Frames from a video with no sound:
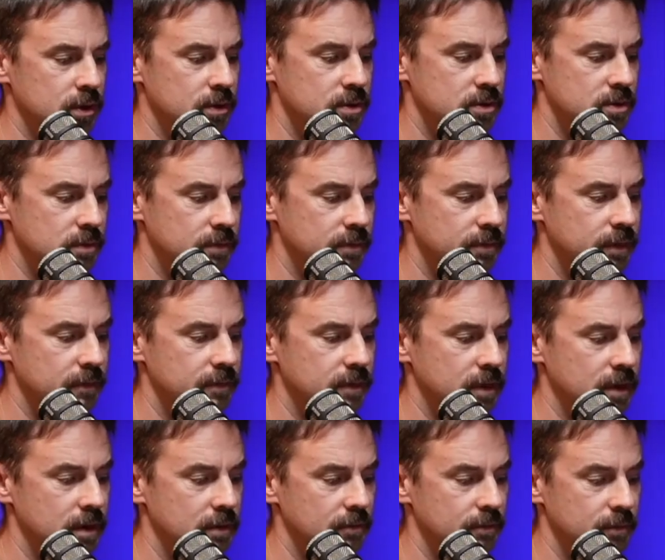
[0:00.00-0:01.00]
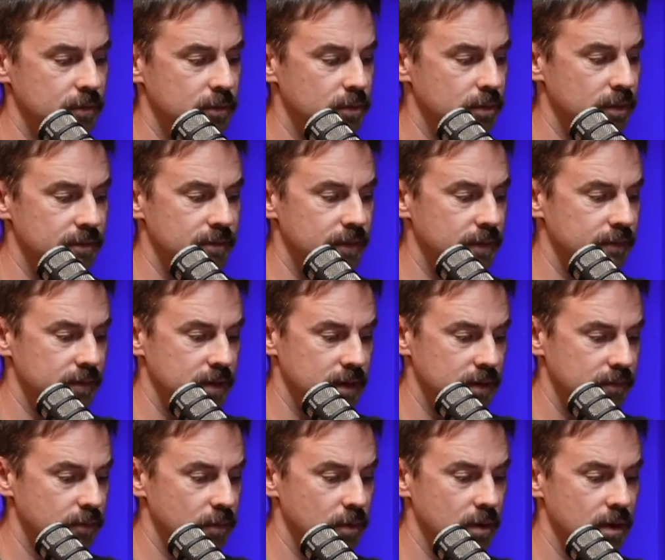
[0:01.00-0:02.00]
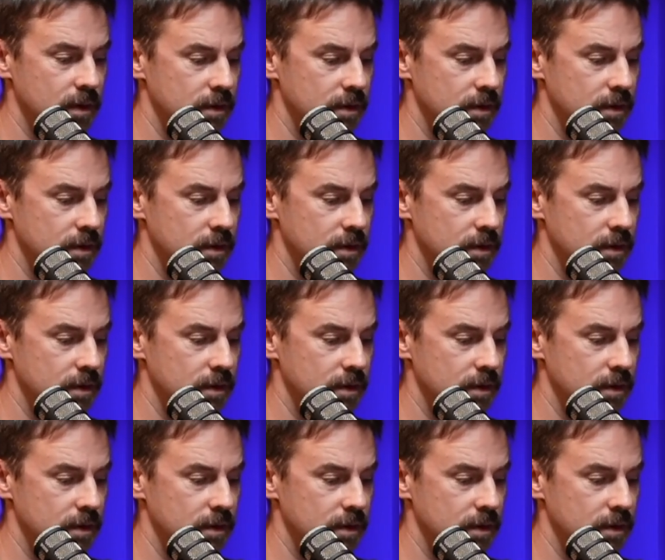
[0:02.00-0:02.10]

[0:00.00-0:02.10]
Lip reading: 250 to 350, 400.